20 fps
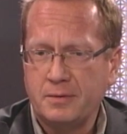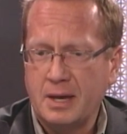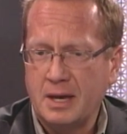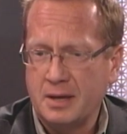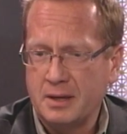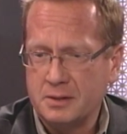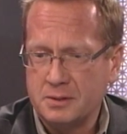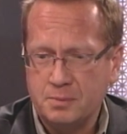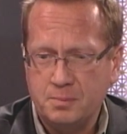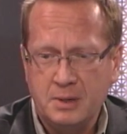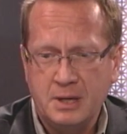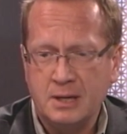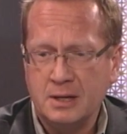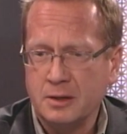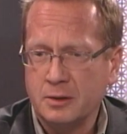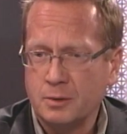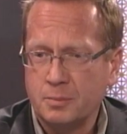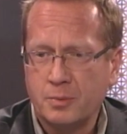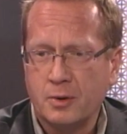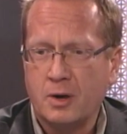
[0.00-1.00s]
as being
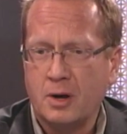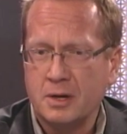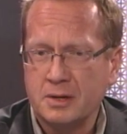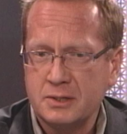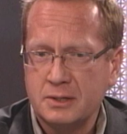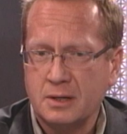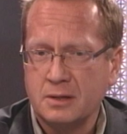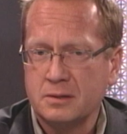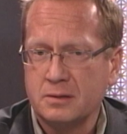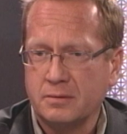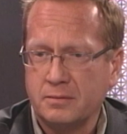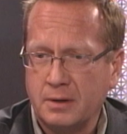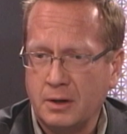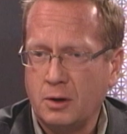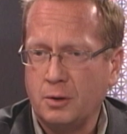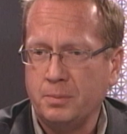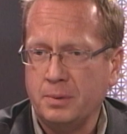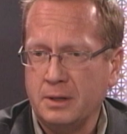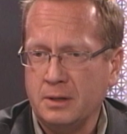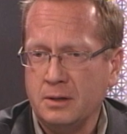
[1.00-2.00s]
in the process of
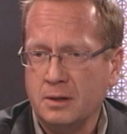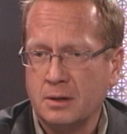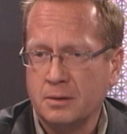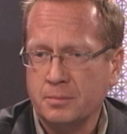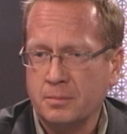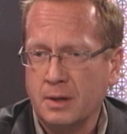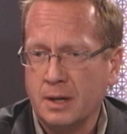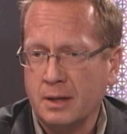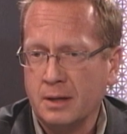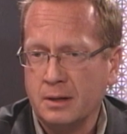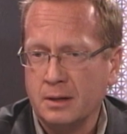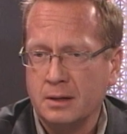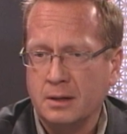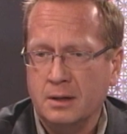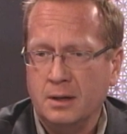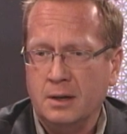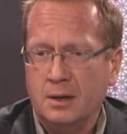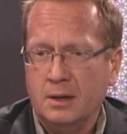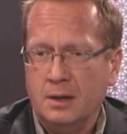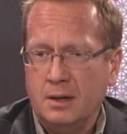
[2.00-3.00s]
helping young men,
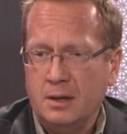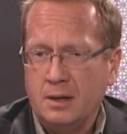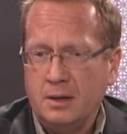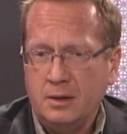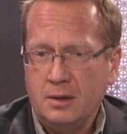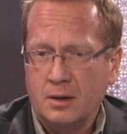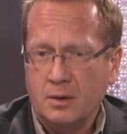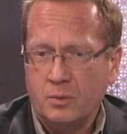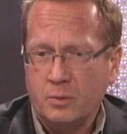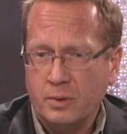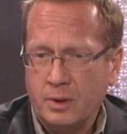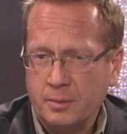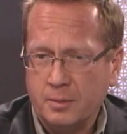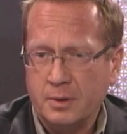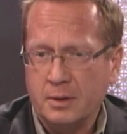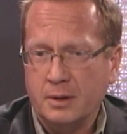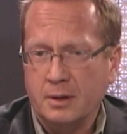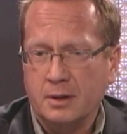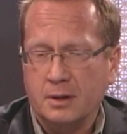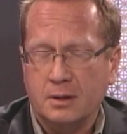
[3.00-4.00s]
young
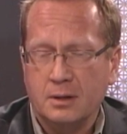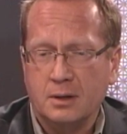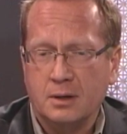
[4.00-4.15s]
women